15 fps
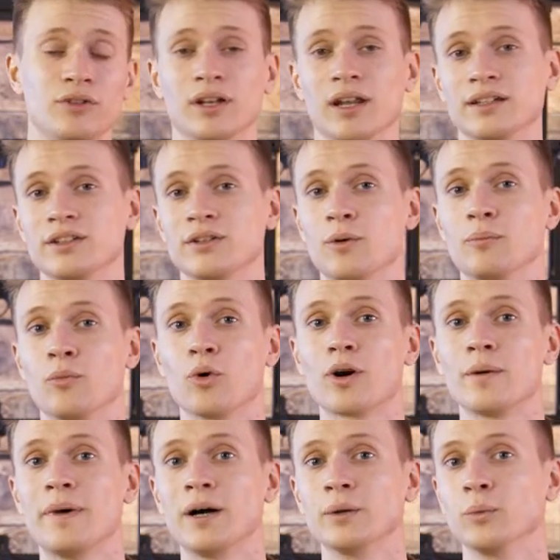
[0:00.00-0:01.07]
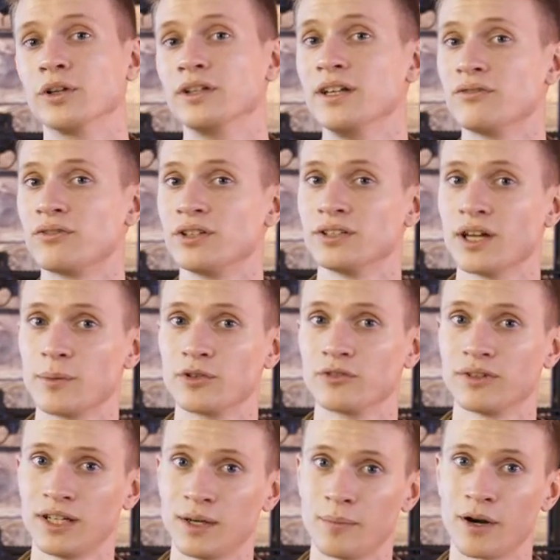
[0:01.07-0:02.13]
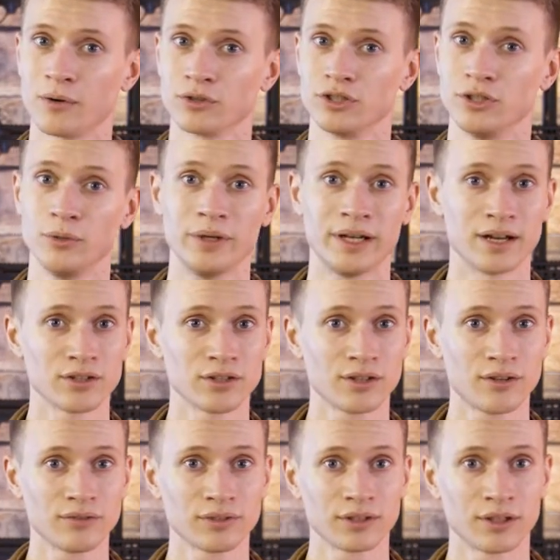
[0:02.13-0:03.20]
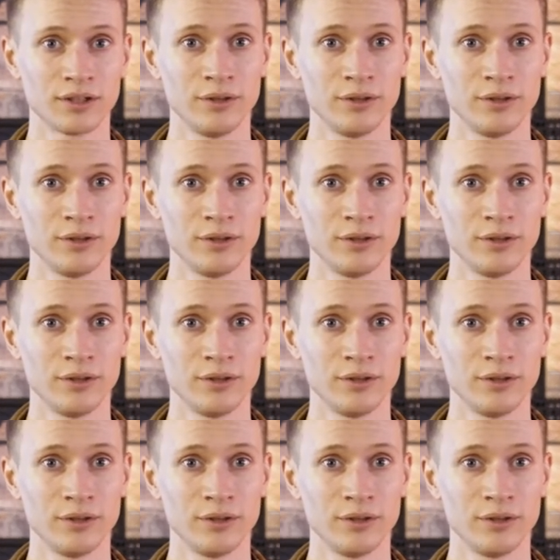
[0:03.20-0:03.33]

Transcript: you'd like to know more about what different types of inner barrels do in airsoft,